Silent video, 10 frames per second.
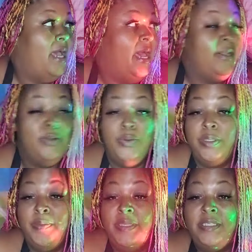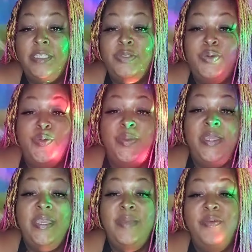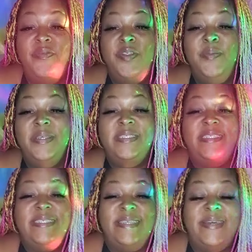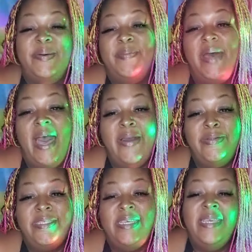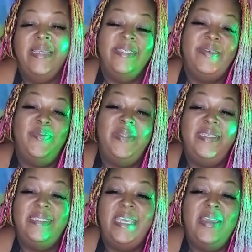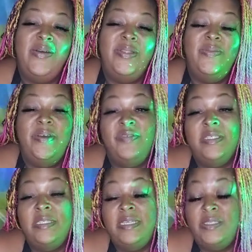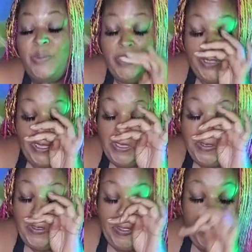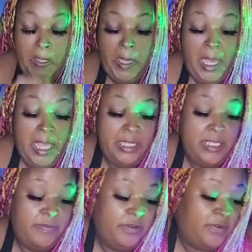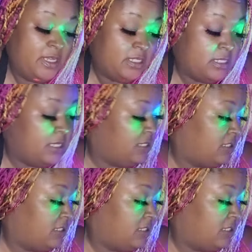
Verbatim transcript: I don't know what the messages will be before the messages come out, so please take only what resonates with you and leave the rest.